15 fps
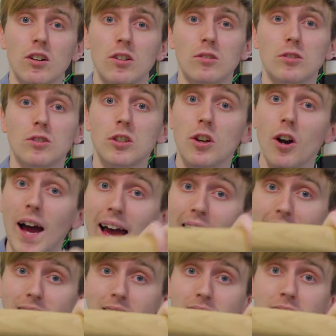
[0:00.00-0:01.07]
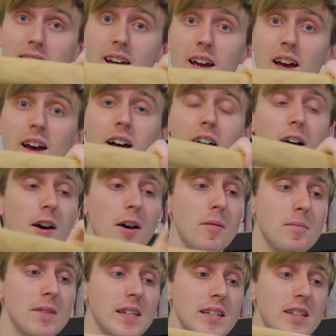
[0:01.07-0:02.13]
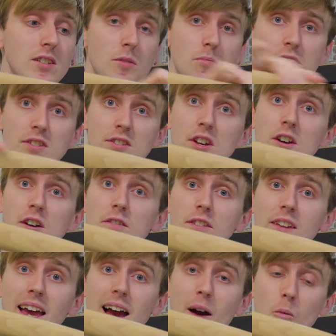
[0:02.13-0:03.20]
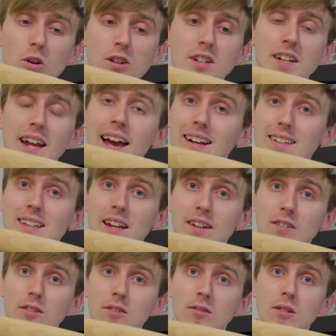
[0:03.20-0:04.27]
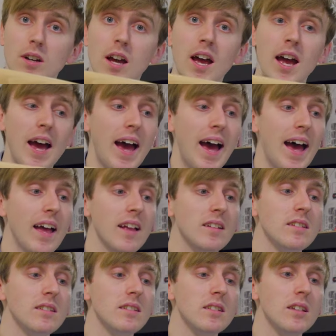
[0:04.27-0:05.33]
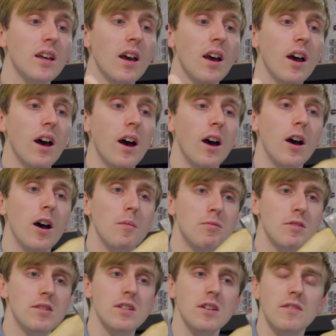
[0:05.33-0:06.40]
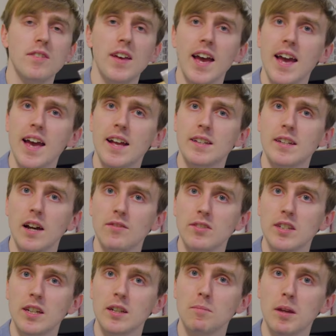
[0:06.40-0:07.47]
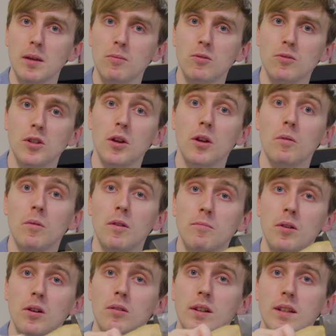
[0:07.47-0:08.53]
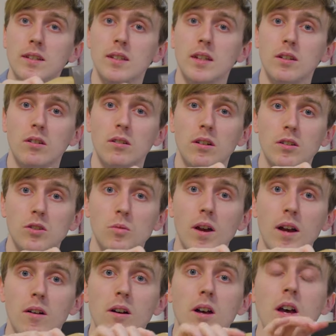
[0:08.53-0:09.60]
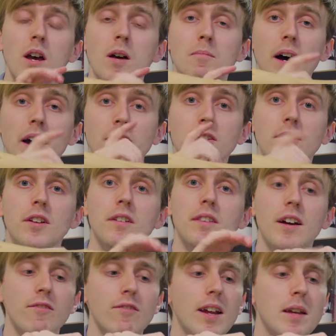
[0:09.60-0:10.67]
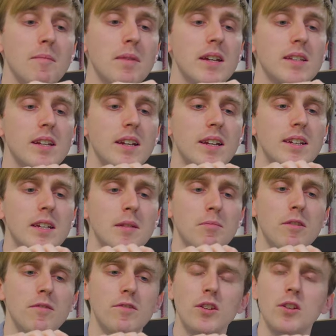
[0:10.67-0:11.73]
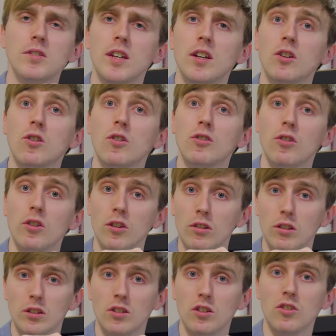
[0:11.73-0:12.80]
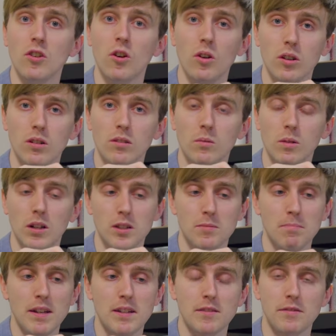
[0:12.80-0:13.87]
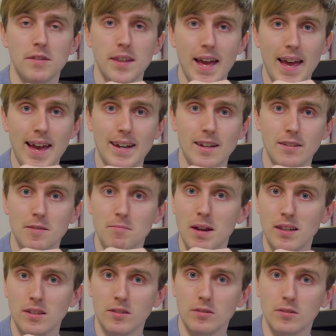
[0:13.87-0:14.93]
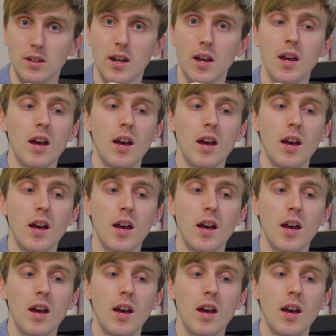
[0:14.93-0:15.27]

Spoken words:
oil to your axe. This is to preserve the wooden axe handle and preserve the head. I've seen people do it with boiled linseed oil as well, but I do know that Ray Mears did a tip of using gun oil. Gun oil works better for the head and the metal,